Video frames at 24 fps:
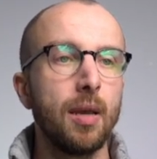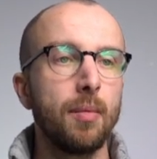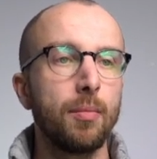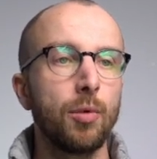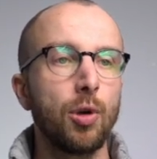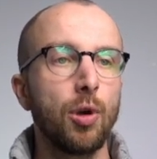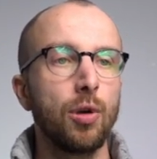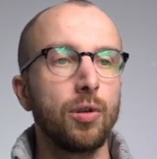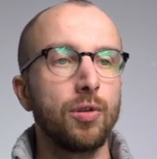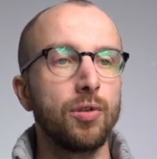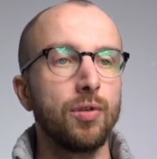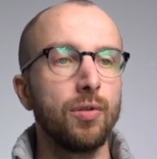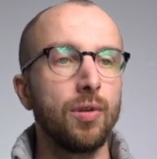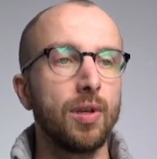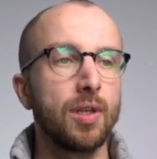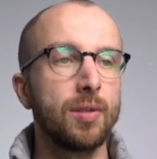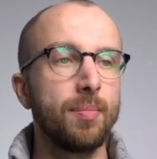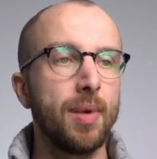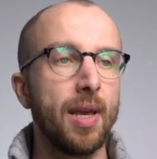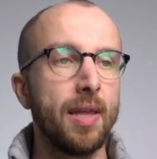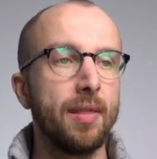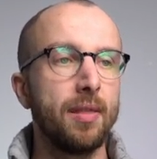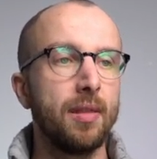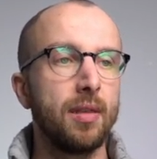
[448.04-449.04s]
I'm going to
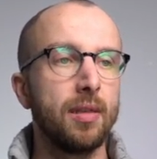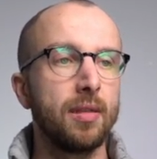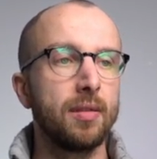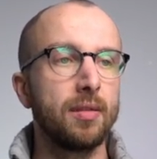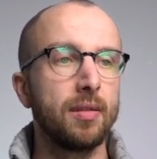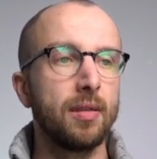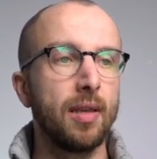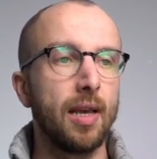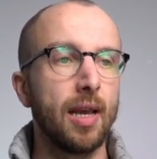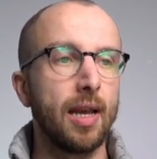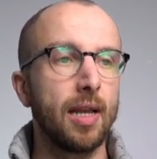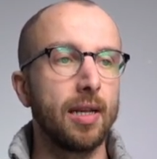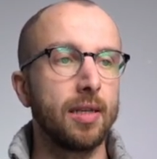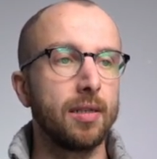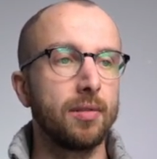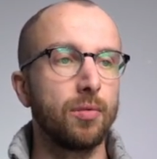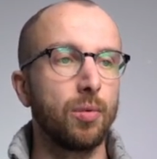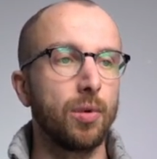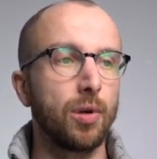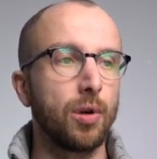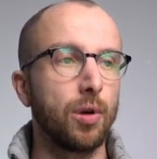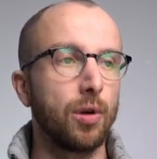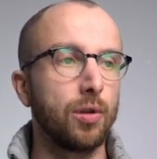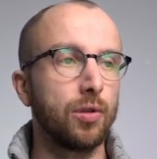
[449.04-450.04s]
expand this and
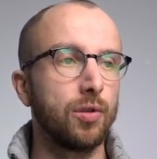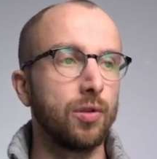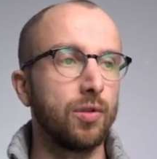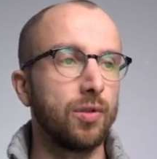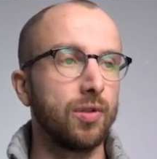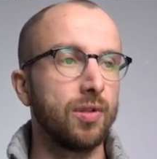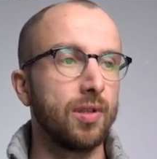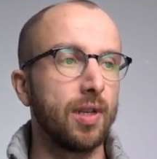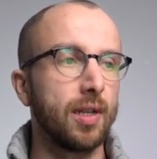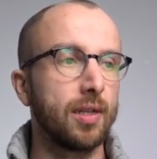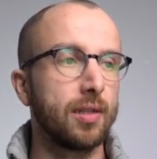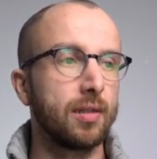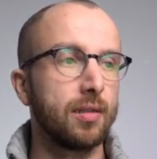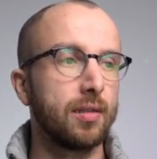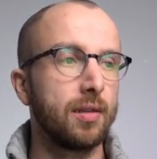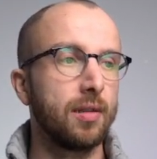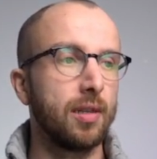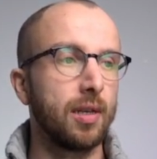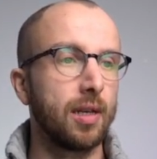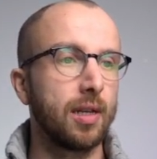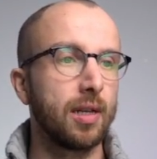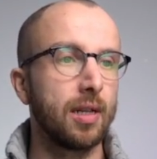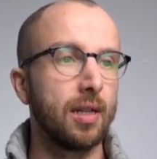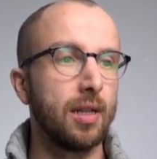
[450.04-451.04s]
we're going to set
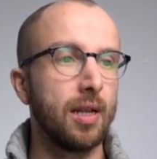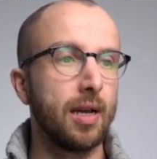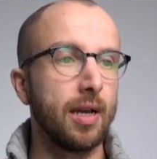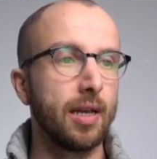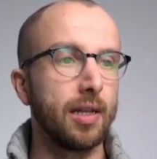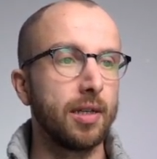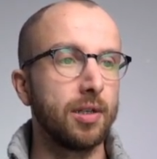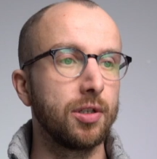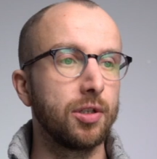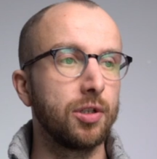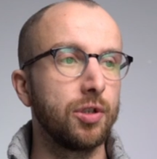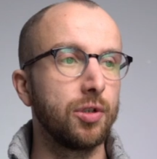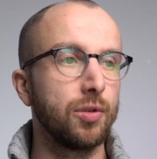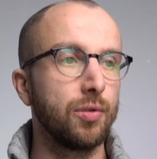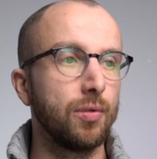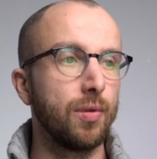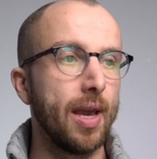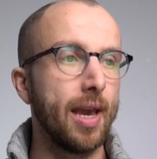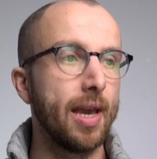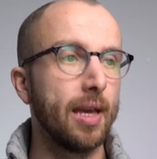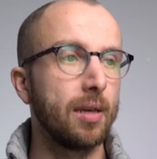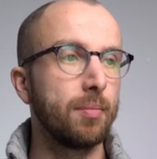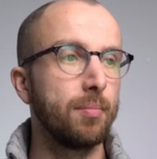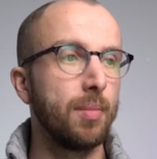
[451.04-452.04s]
the client to
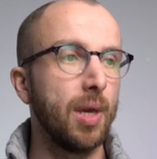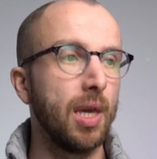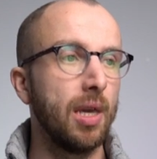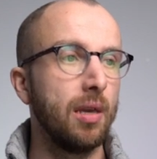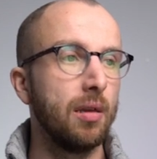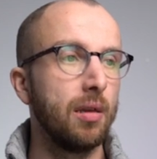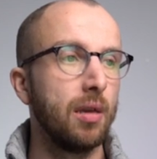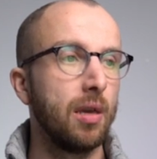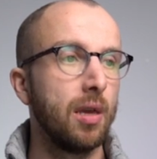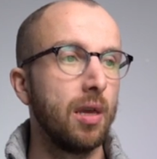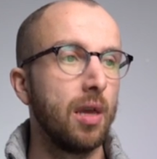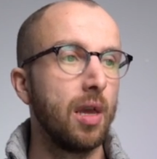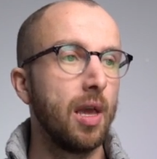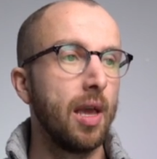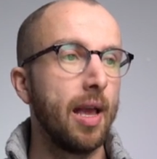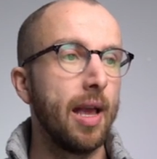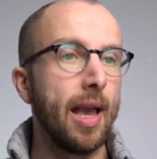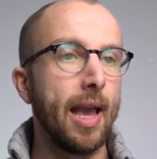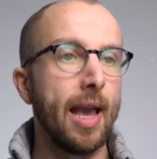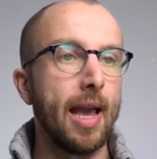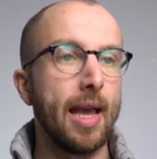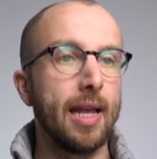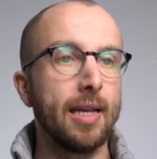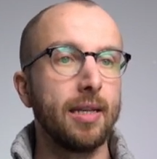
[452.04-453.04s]
Acme.
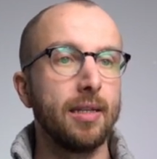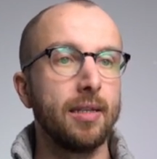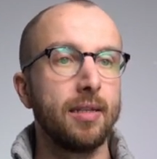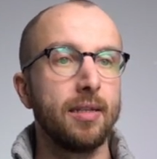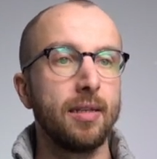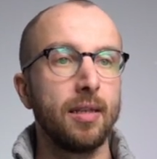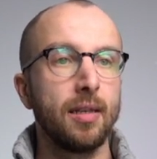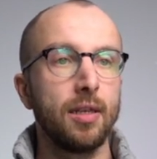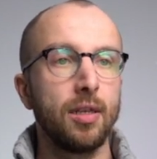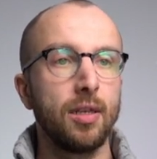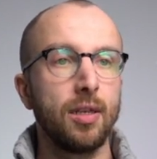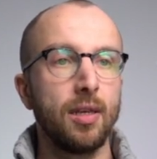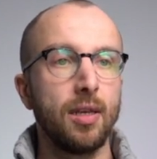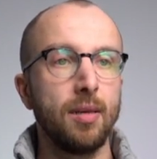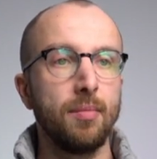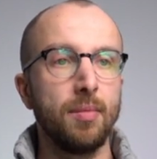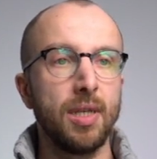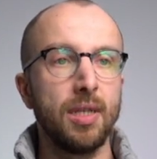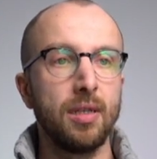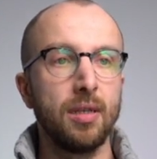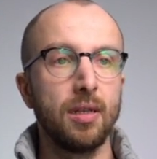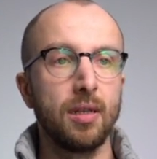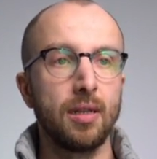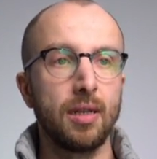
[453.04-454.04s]
And
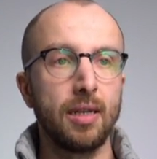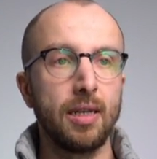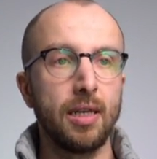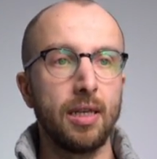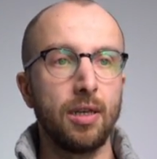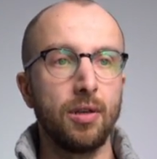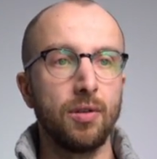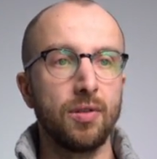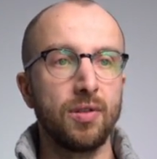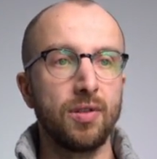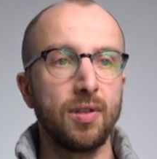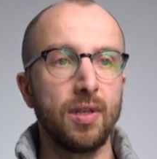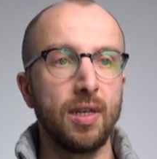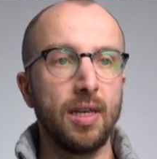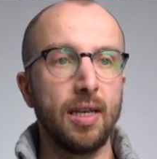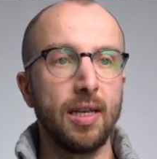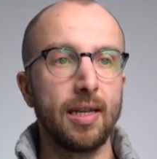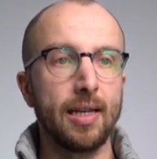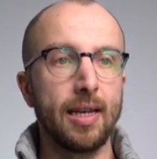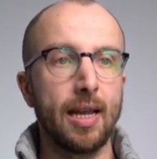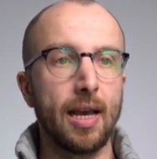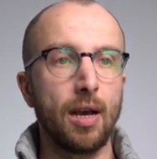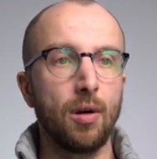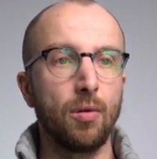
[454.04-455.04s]
immediately you see
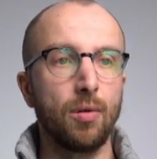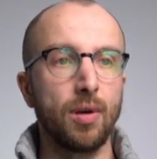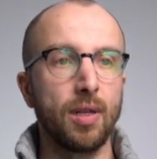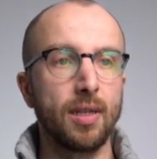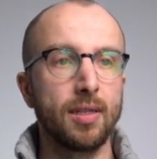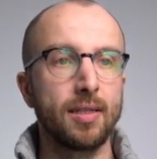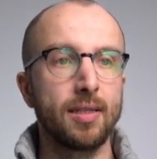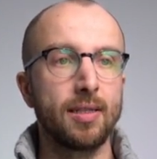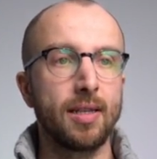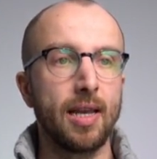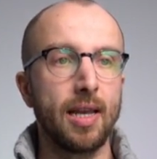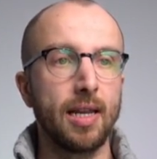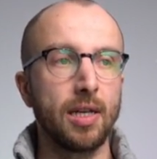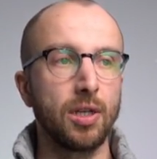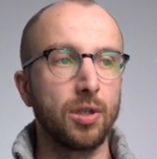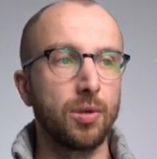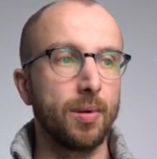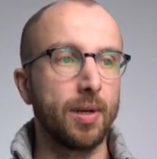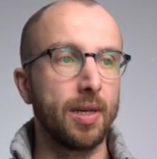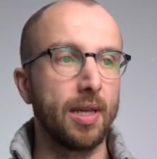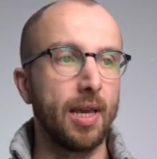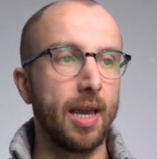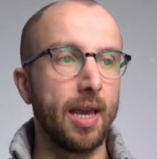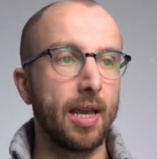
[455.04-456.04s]
now it's
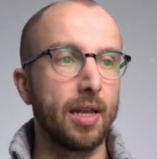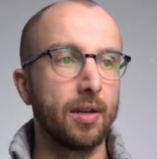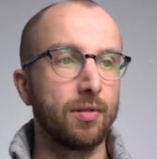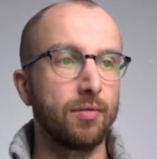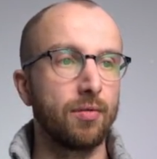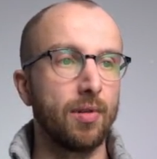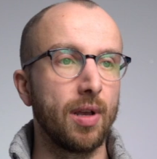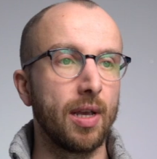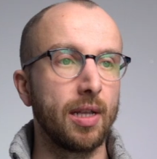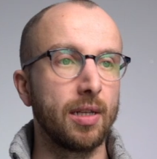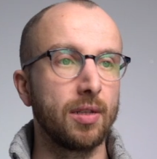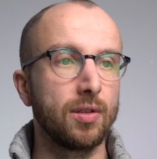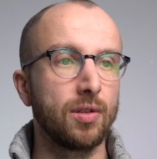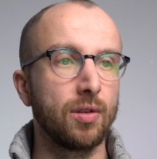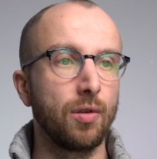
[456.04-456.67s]
1028, right?